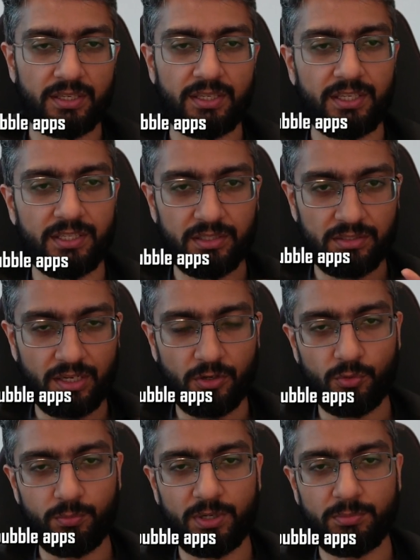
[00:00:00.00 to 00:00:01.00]
in our
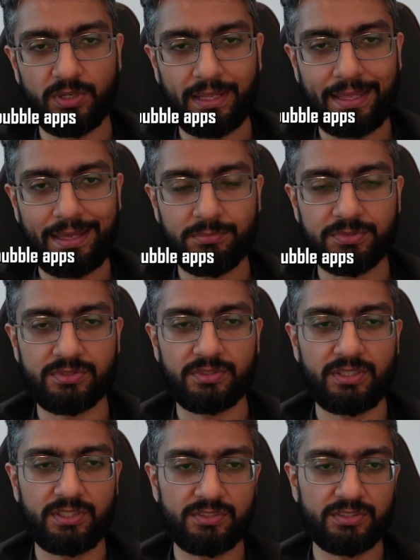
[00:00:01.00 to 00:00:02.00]
Bubble apps
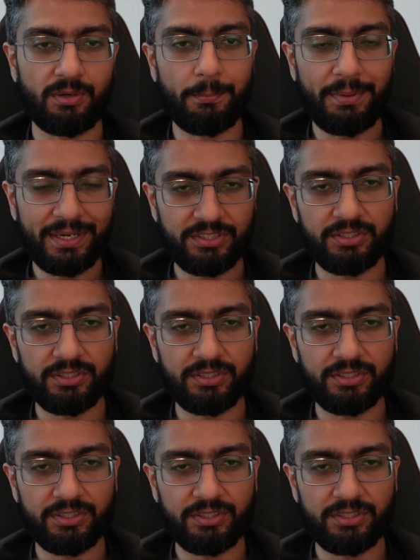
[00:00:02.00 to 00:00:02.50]
is a better